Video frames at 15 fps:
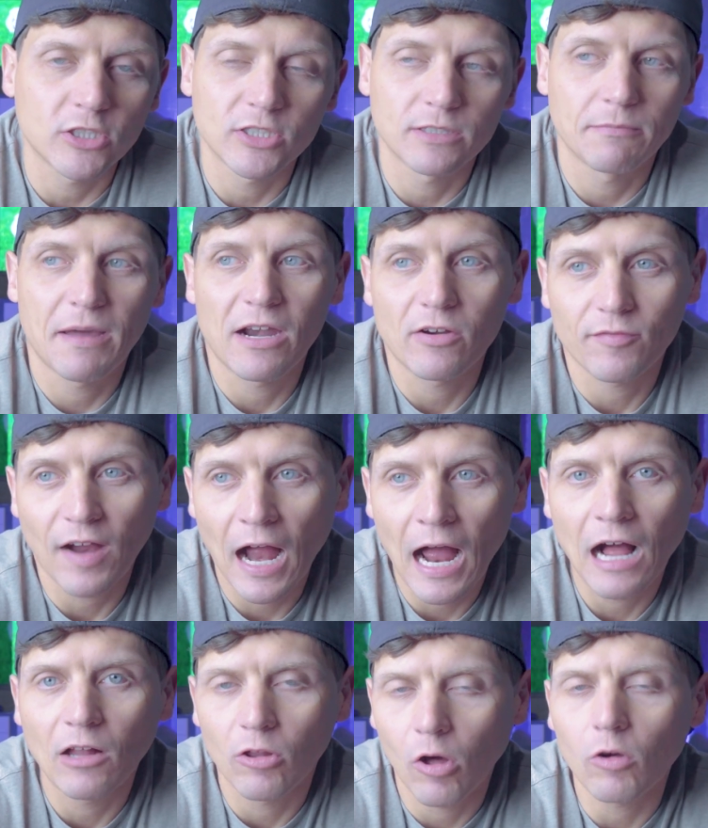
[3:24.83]
It's just a matter of
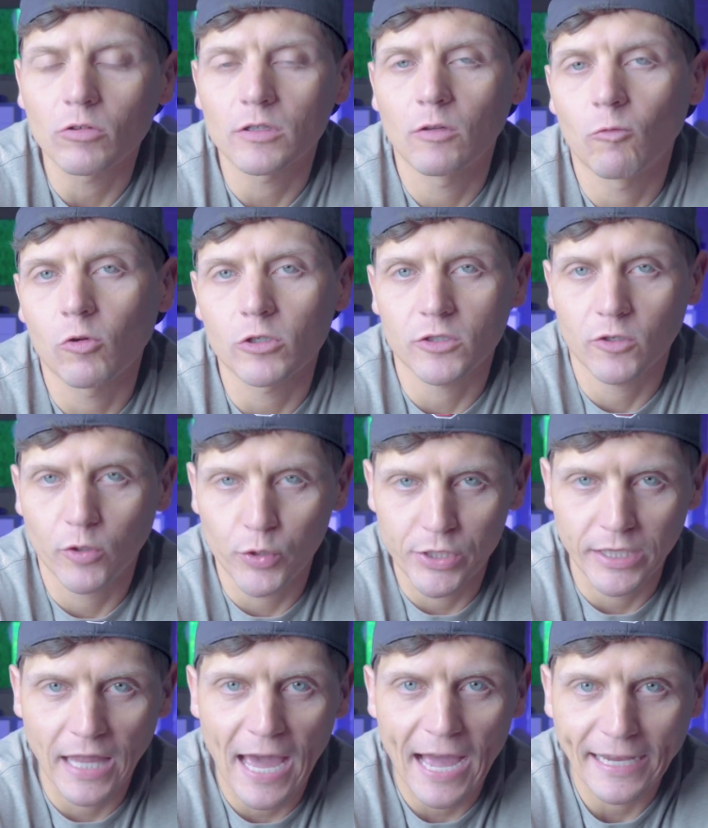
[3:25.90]
how long the war is going
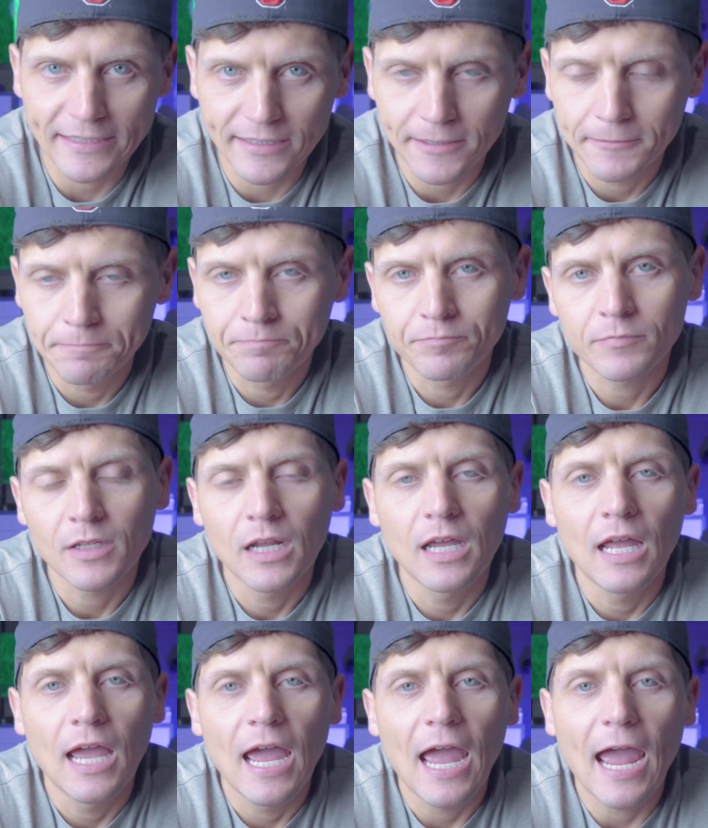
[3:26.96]
to last.
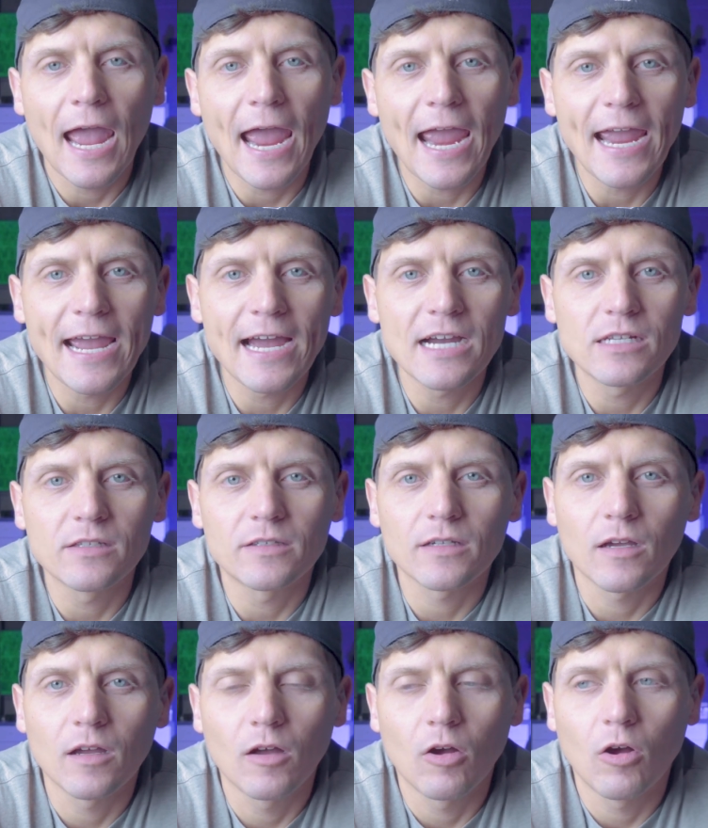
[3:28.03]
And
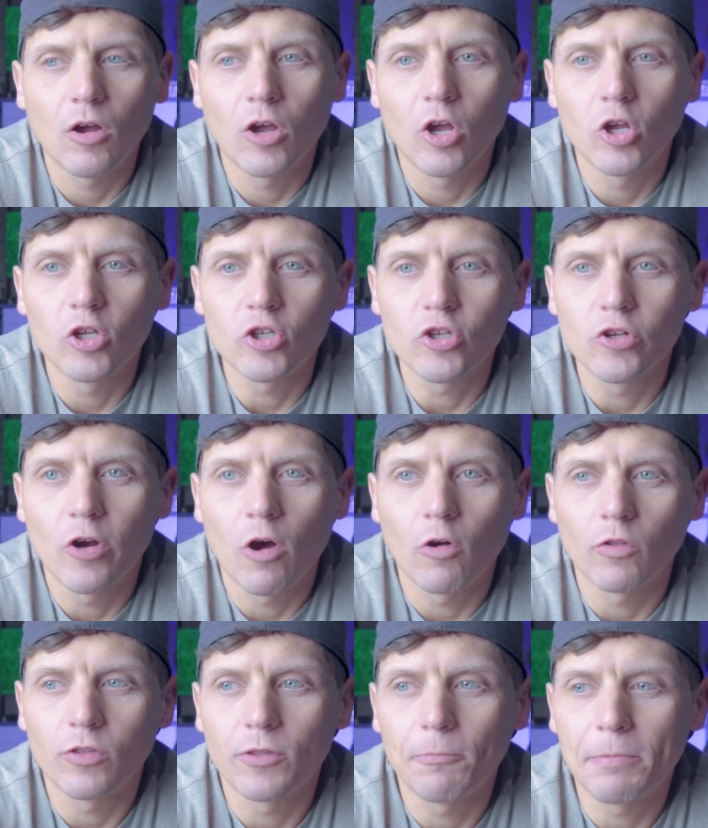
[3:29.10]
you
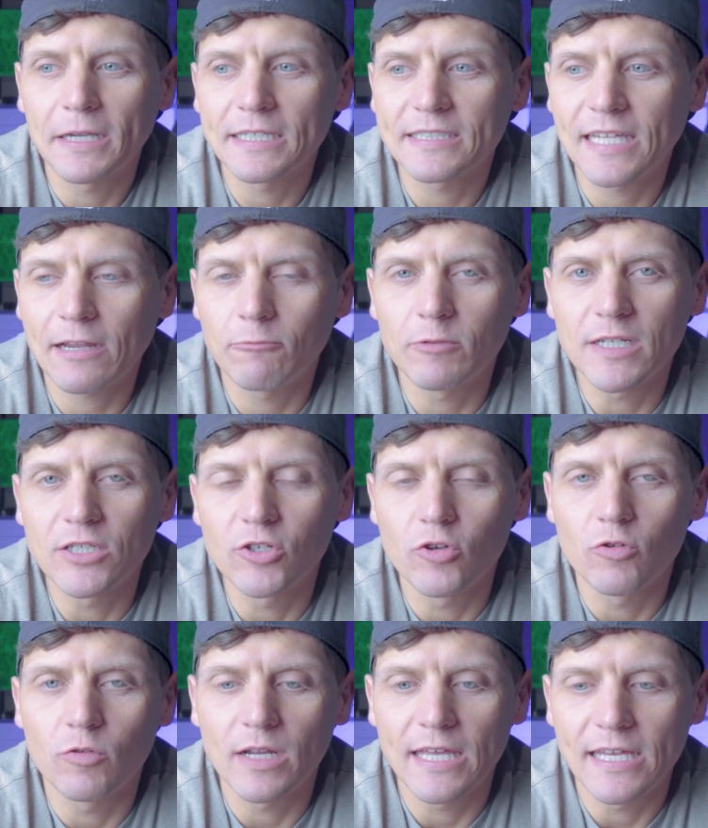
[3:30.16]
know, the biggest thing we
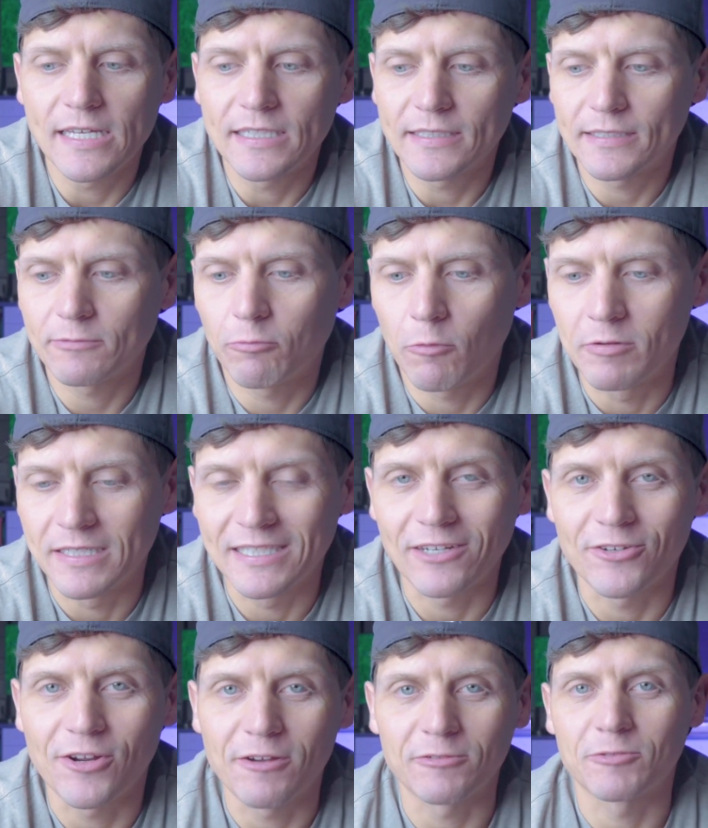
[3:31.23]
do is when we see
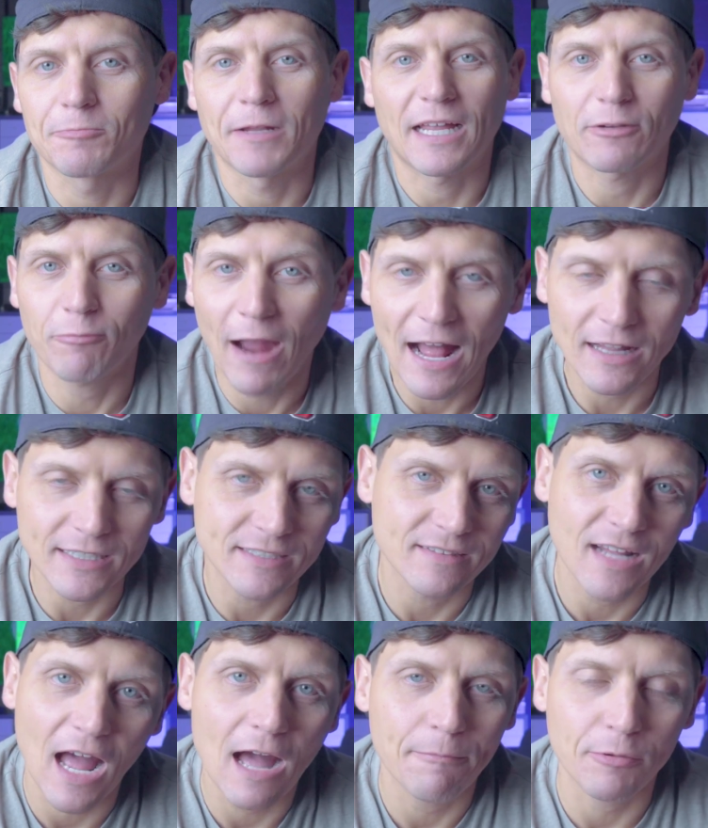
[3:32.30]
her do it, we'll be like, Ralli,
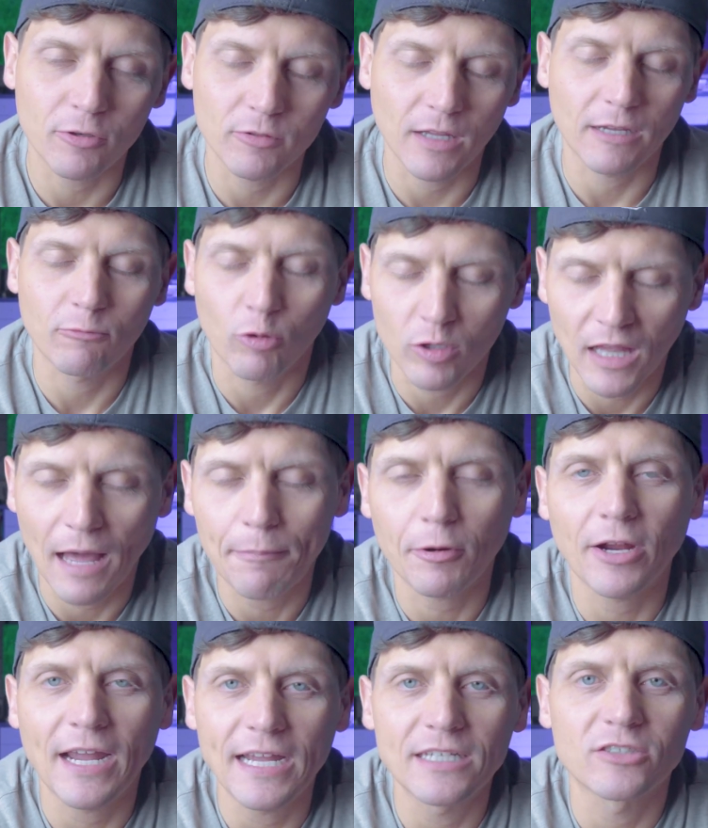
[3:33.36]
stop, or like we'll clap
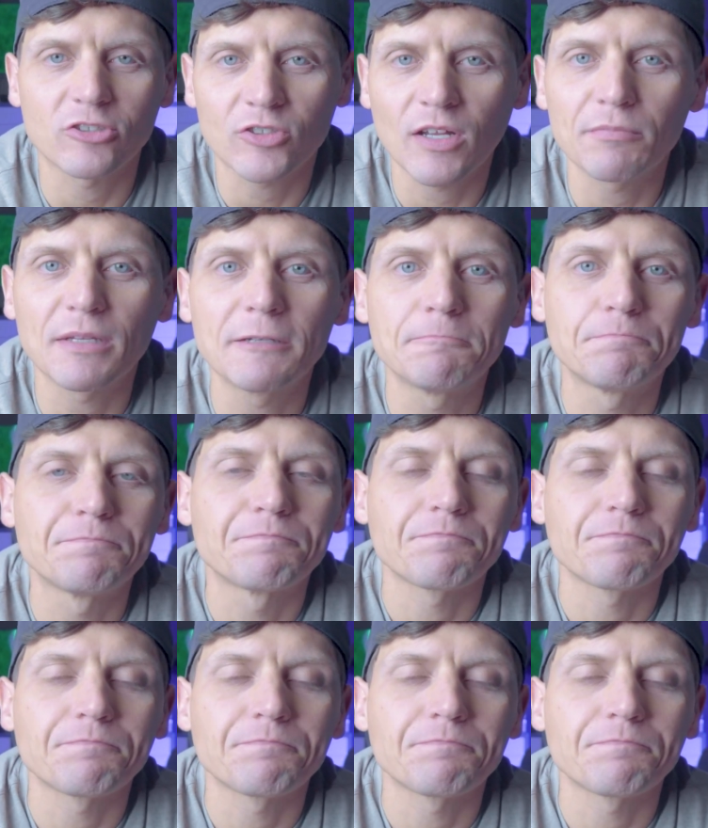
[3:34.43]
our hands or something.